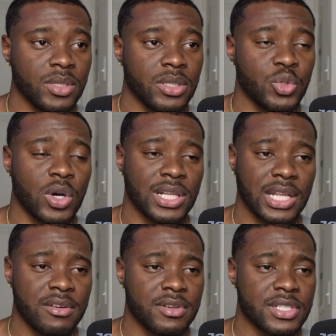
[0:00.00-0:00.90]
A
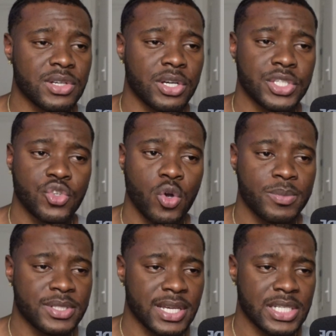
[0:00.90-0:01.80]
lot of us are so
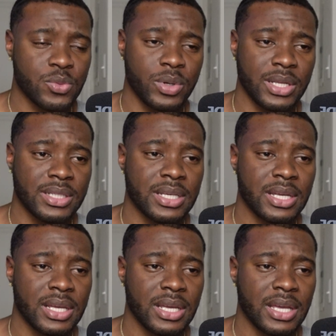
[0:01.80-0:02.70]
obsessed with
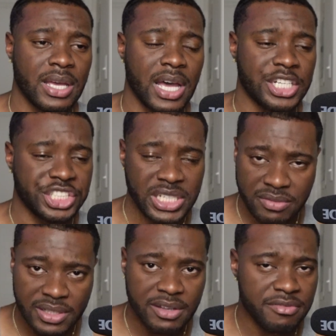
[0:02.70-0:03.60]

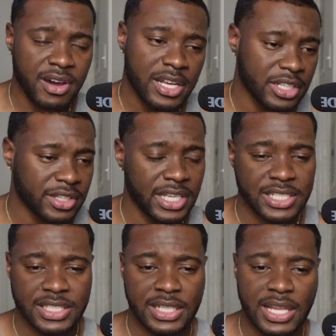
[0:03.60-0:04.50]
achieving the finer
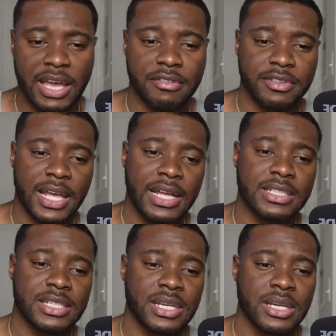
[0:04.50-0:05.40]
things in life that